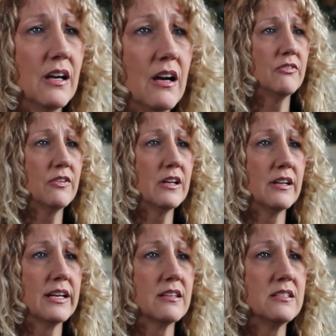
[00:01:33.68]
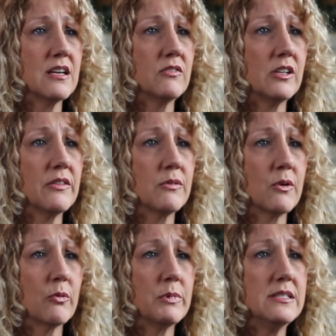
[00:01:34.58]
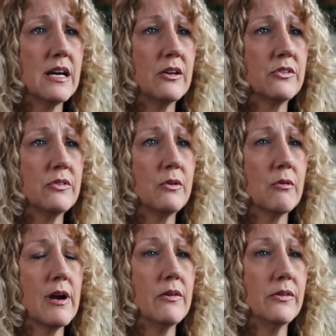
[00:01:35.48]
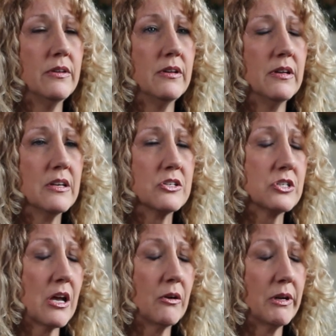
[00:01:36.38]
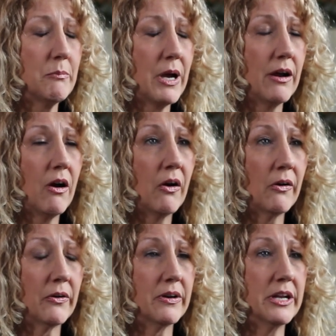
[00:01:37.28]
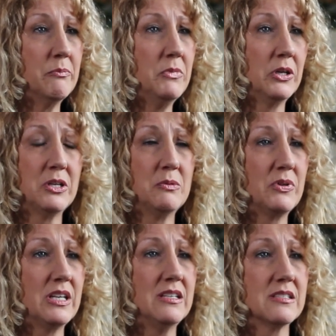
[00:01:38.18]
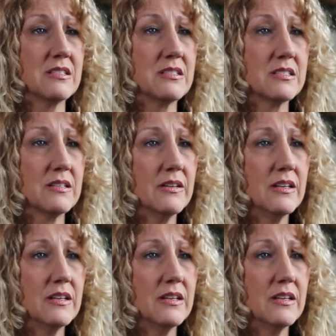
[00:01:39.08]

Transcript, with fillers: I felt like the devil had thrown me down to the ground, shattering my heart in a million pieces.